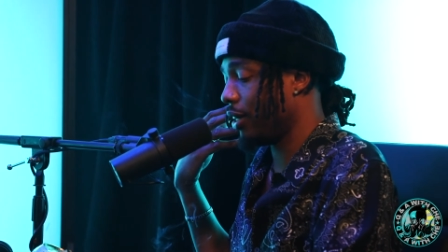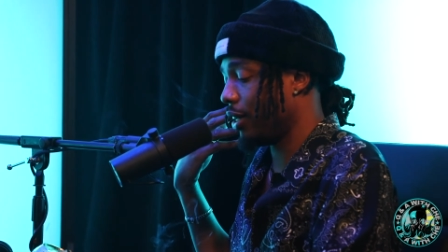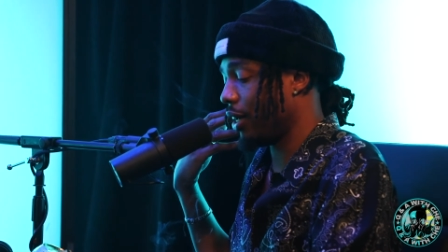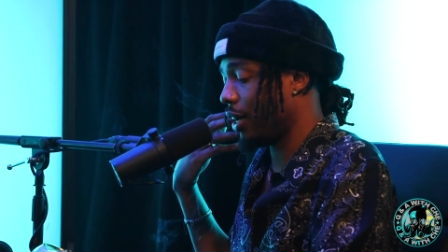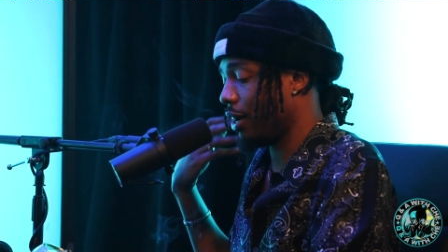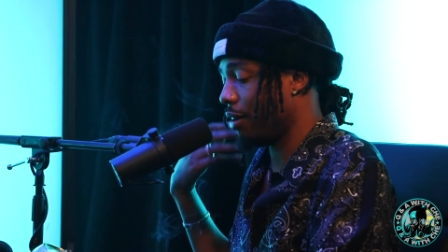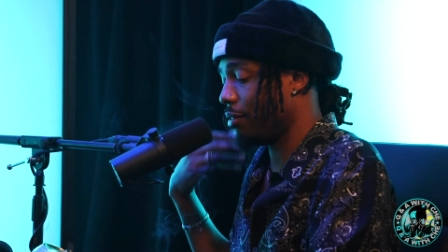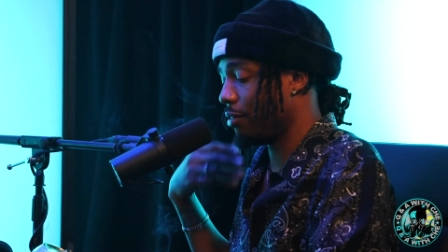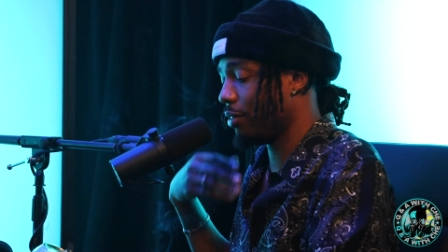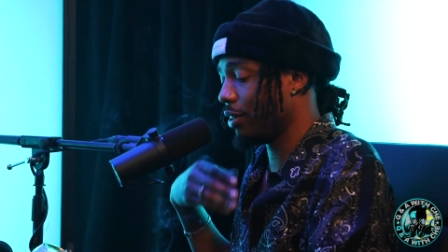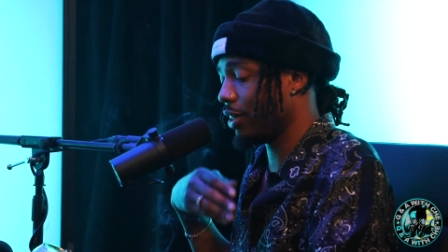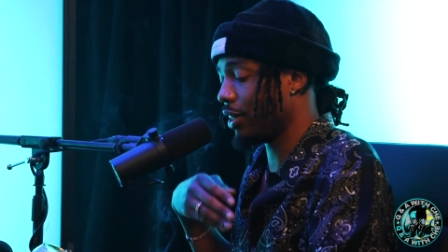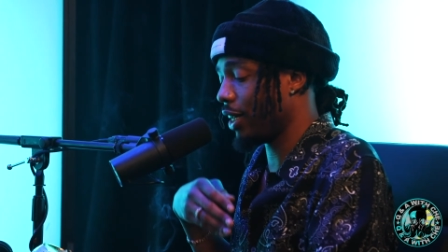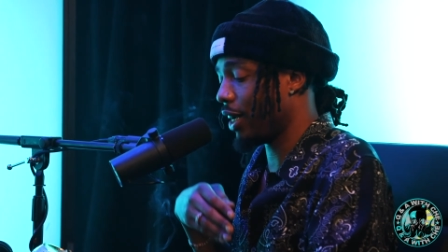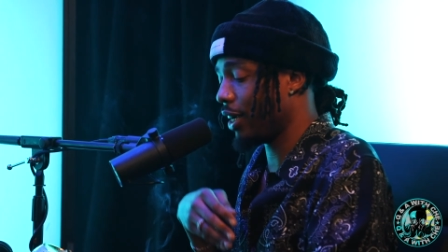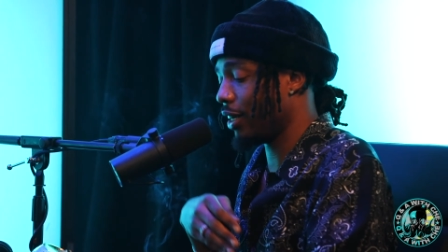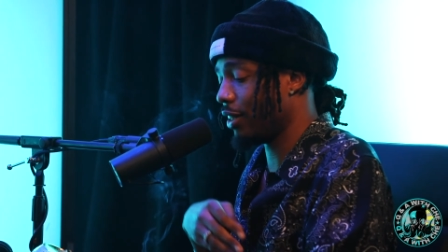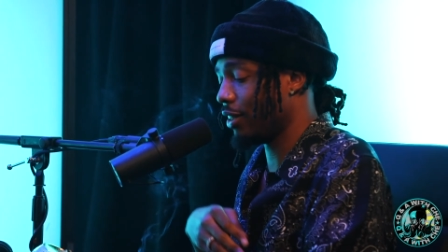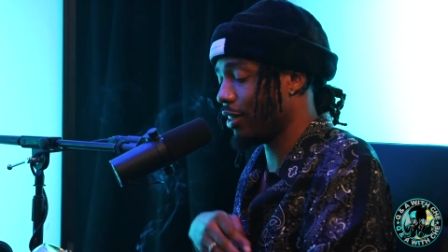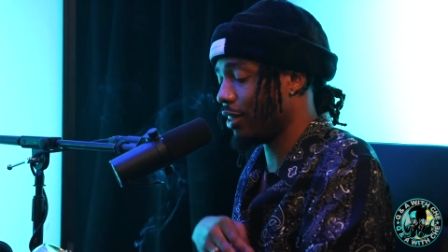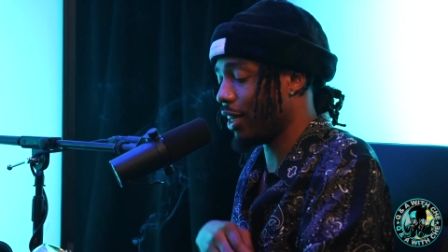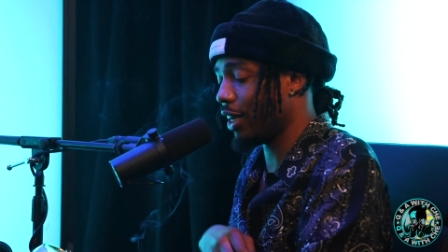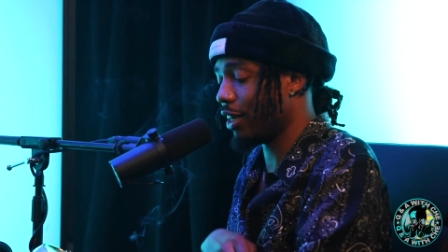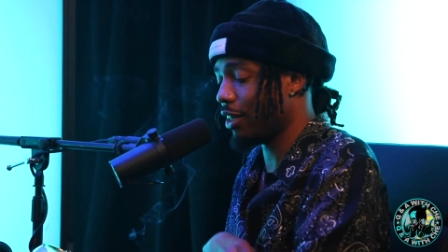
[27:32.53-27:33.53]
I feel like
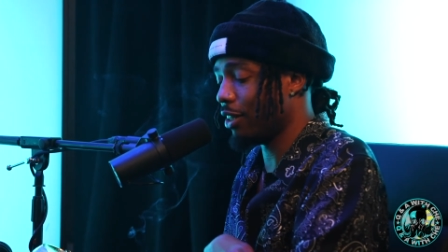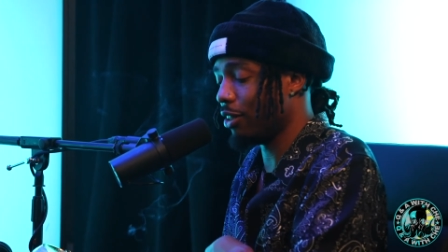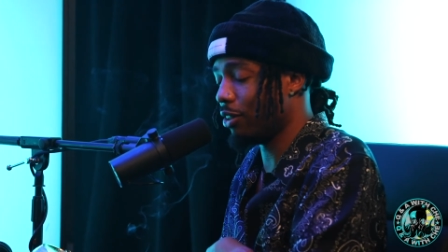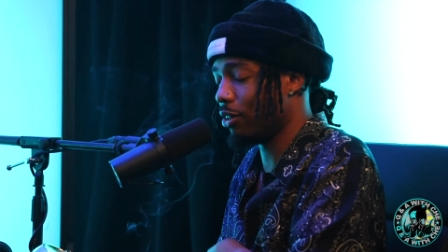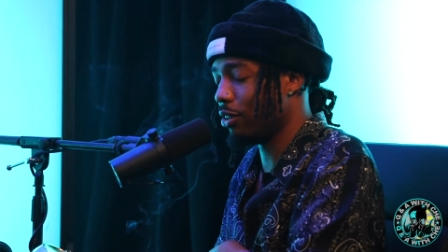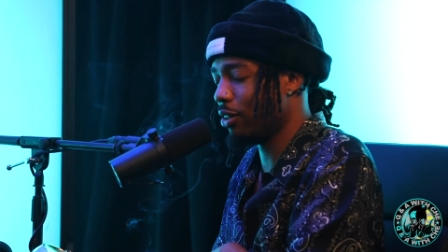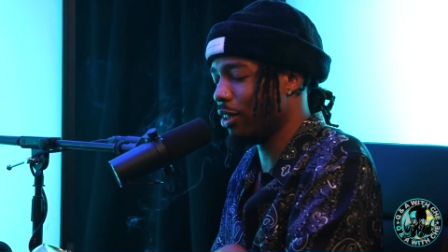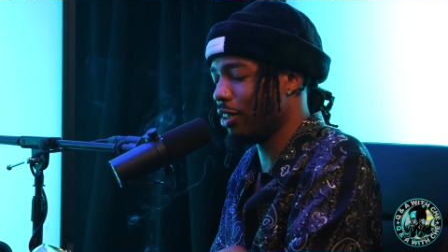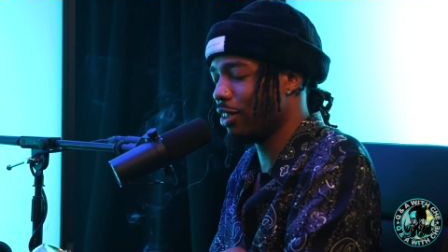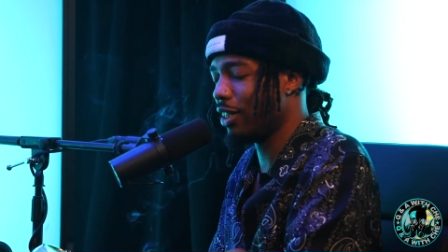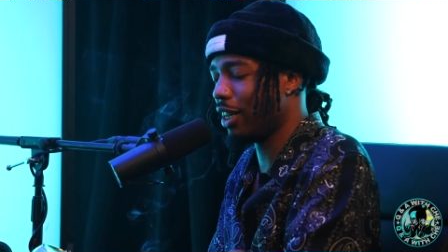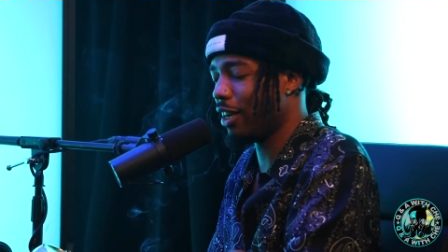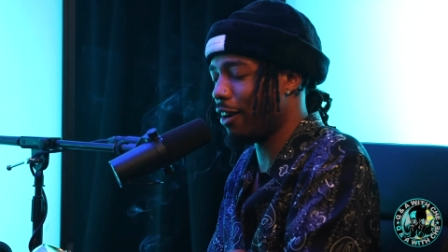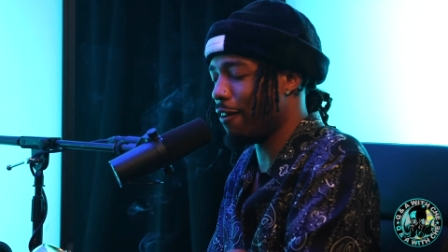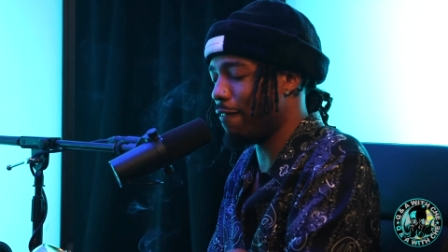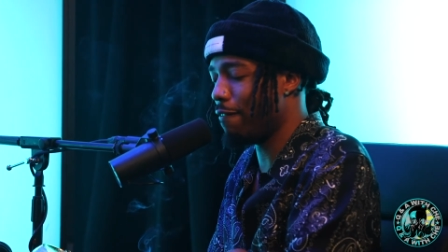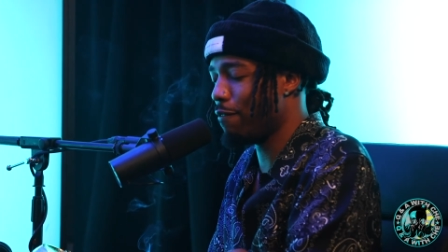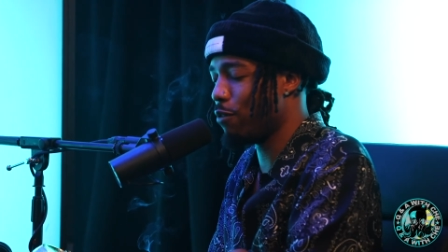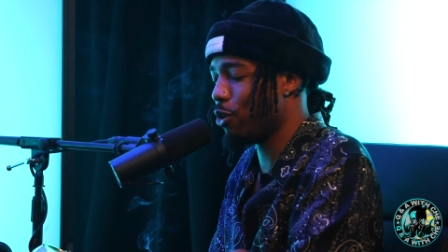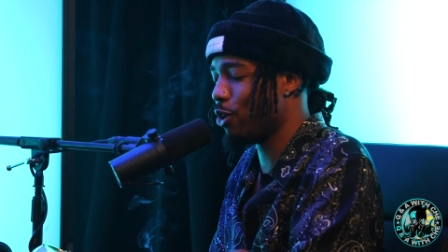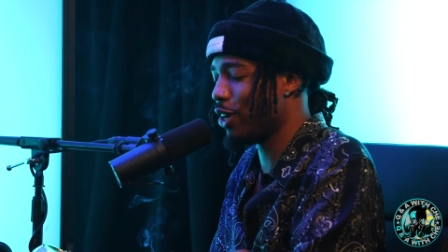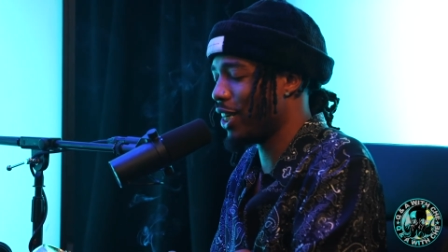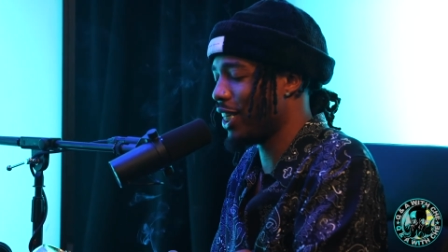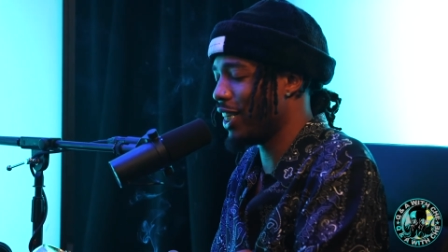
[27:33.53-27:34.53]
it's like a it's like a
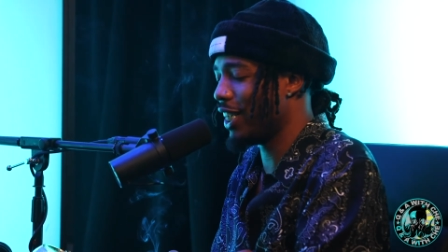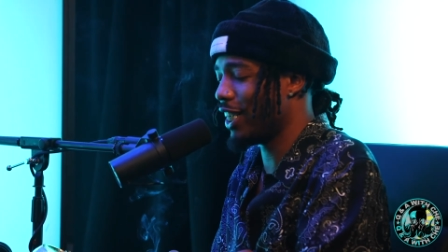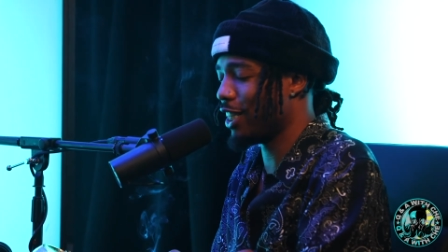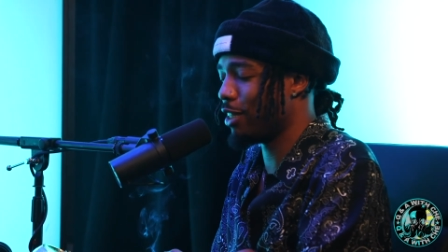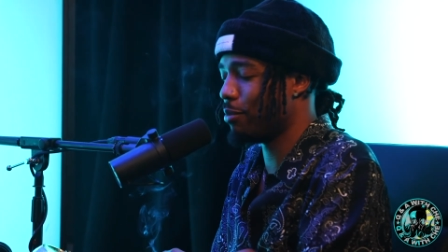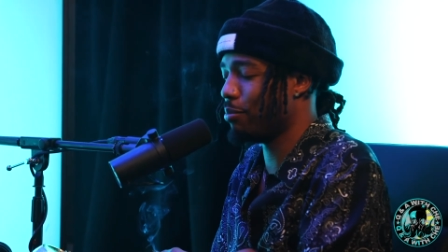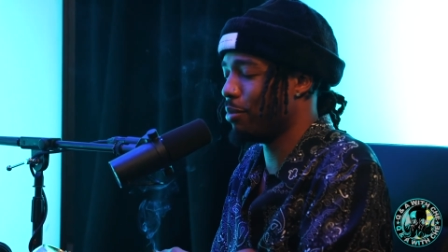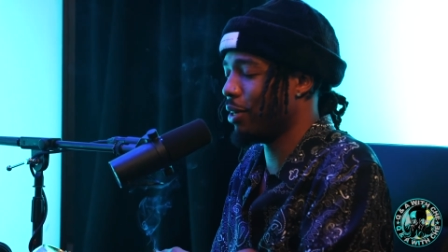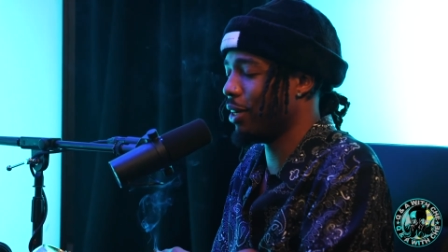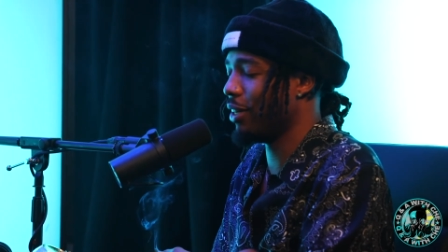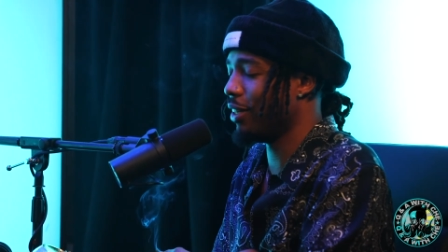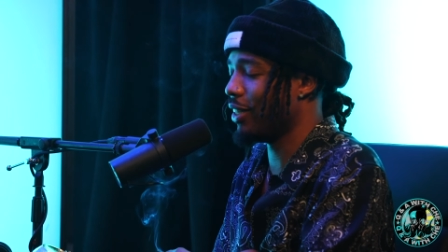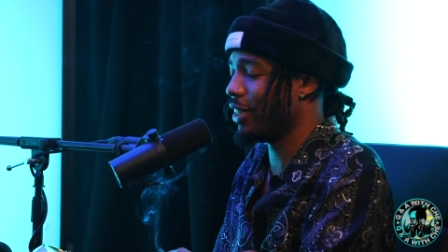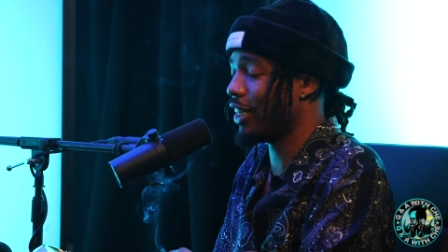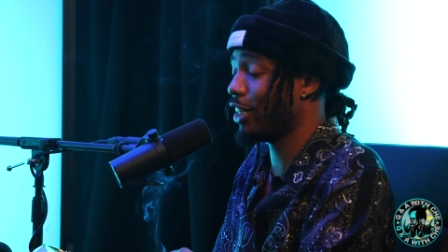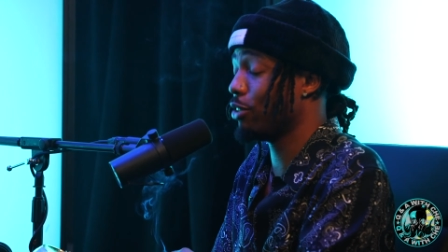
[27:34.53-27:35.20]
4D experience.